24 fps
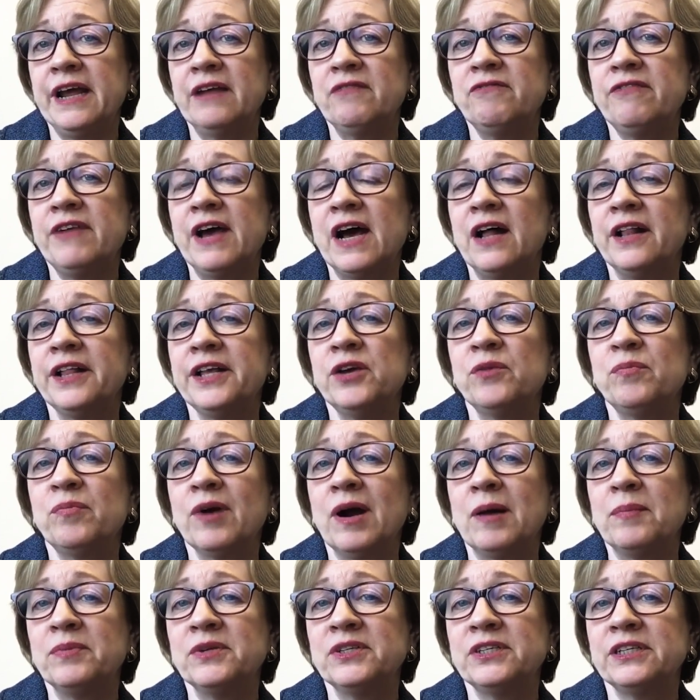and value
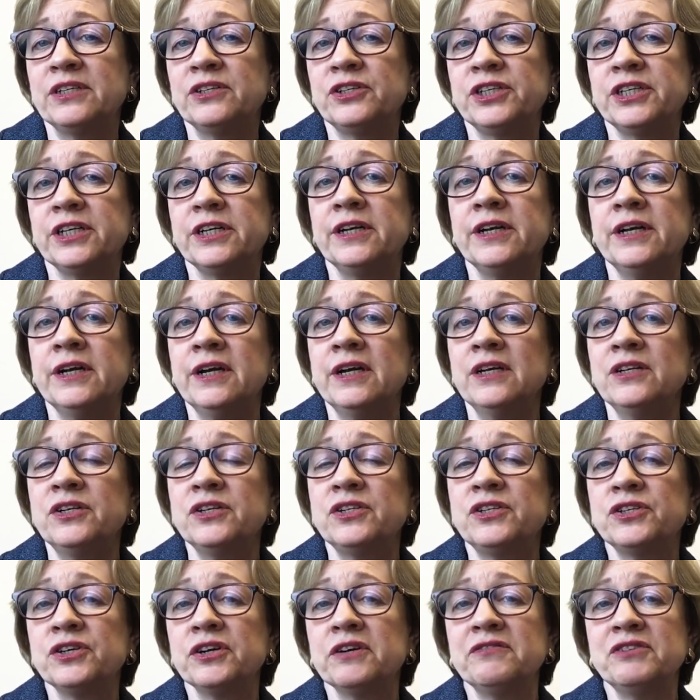proposition
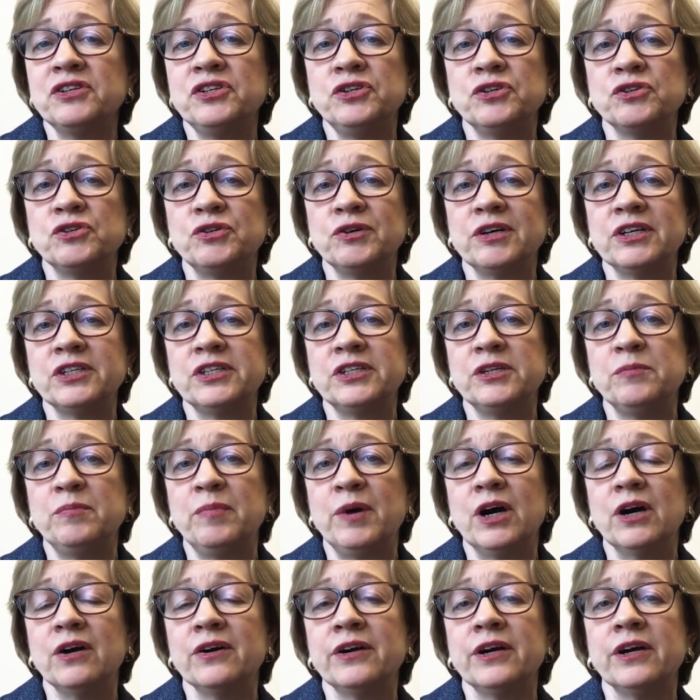to serve as your
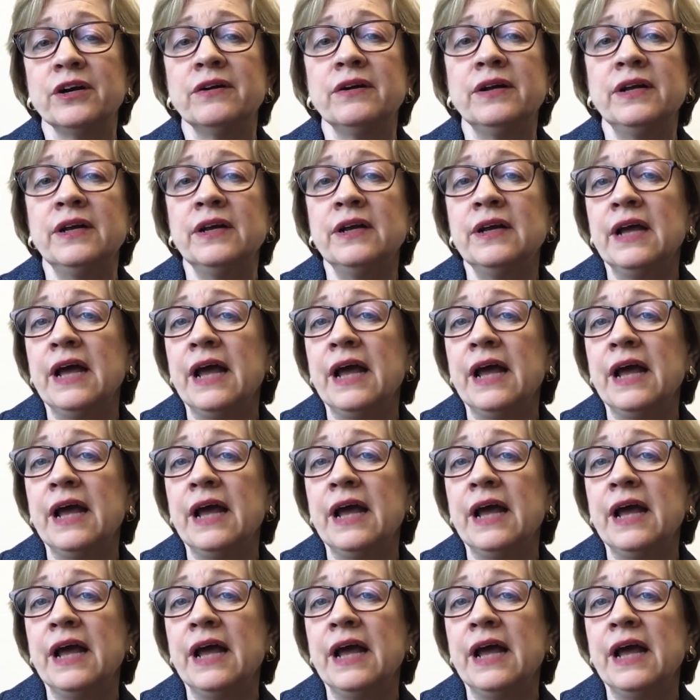trusted partner,